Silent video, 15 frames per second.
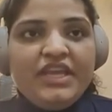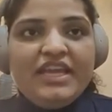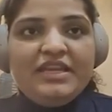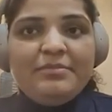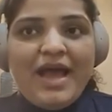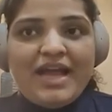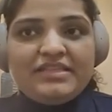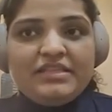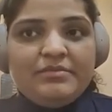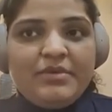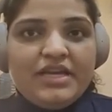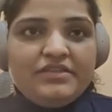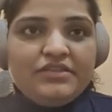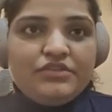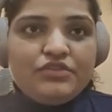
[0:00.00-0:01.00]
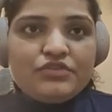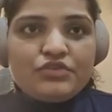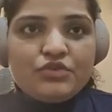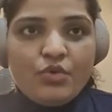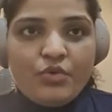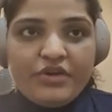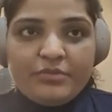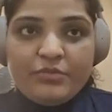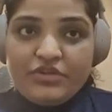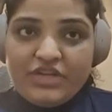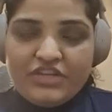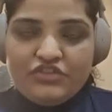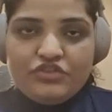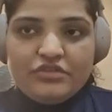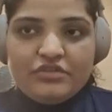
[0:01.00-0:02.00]
It maximizes your scoring
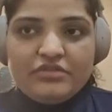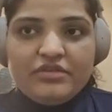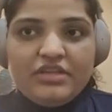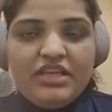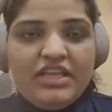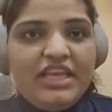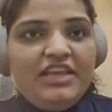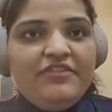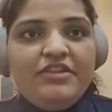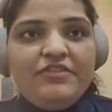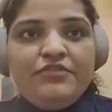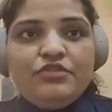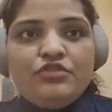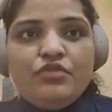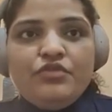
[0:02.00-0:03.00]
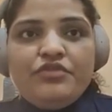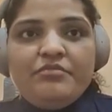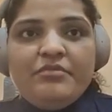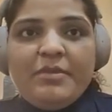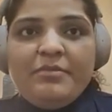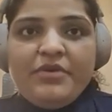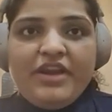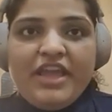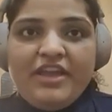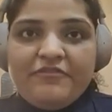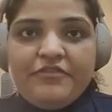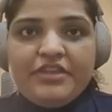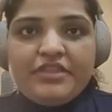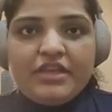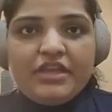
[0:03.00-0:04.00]
potential. Even if you don't remember
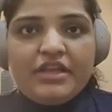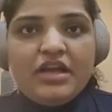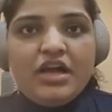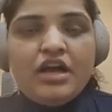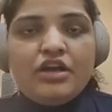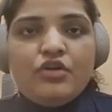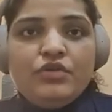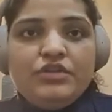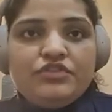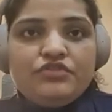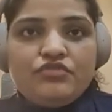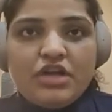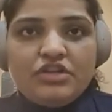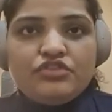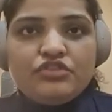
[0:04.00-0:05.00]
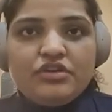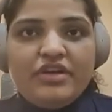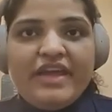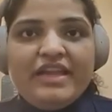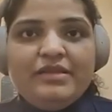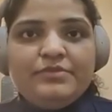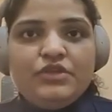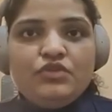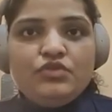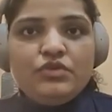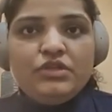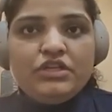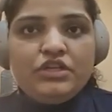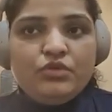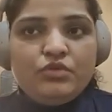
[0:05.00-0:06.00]
everything, a good structure helps you to
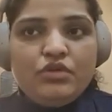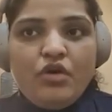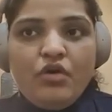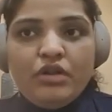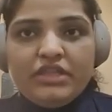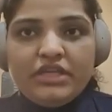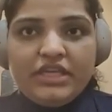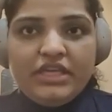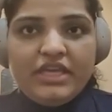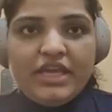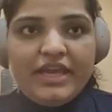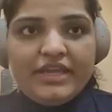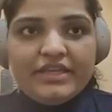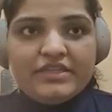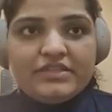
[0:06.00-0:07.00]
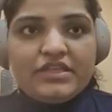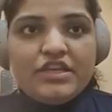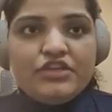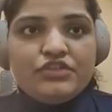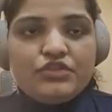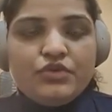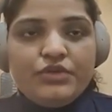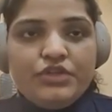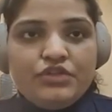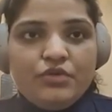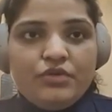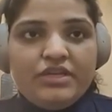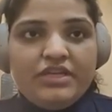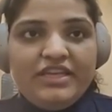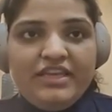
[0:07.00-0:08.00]
include all the key headings so you
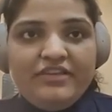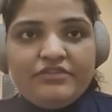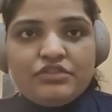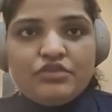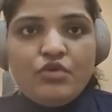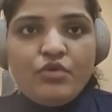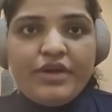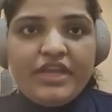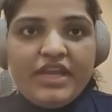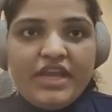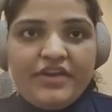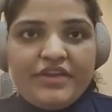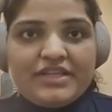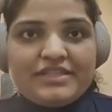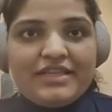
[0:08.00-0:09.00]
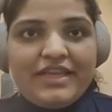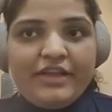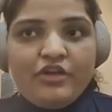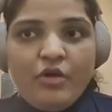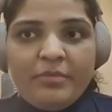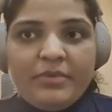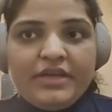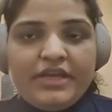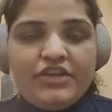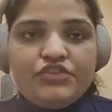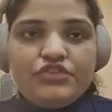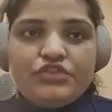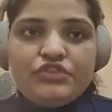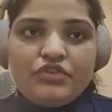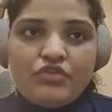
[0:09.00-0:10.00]
don't leave scoring areas like
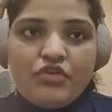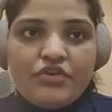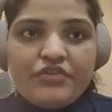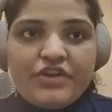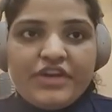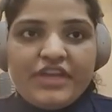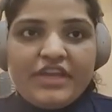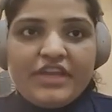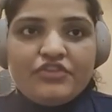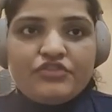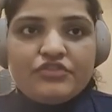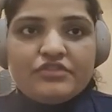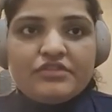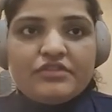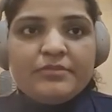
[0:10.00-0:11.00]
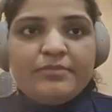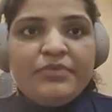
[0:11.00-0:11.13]
complications or contraindications.